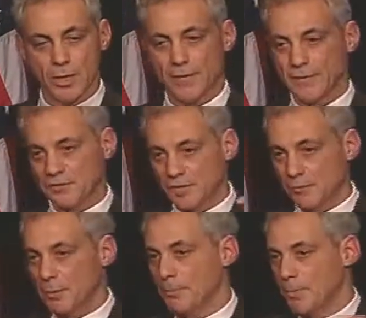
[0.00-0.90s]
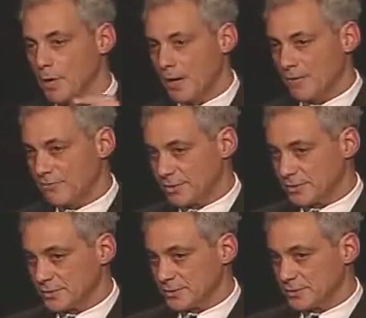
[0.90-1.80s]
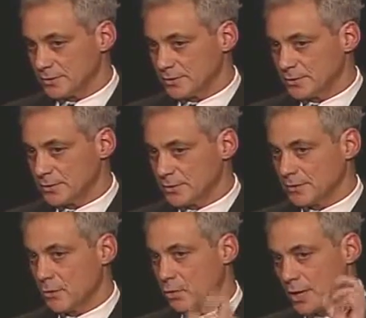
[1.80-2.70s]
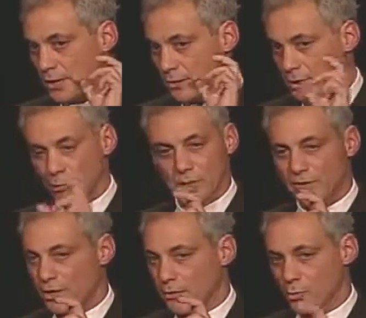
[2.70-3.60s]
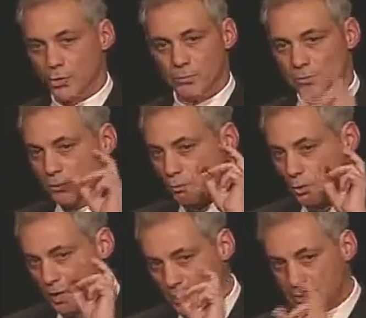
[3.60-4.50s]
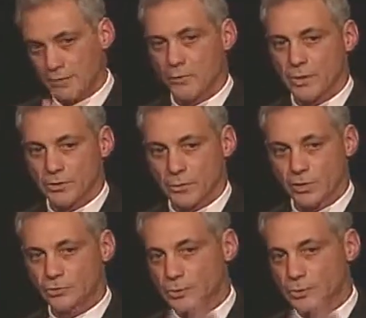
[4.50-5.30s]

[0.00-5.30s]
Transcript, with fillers: And that's giving people confidence that we're headed, now we have hard work, but we're headed in the right direction.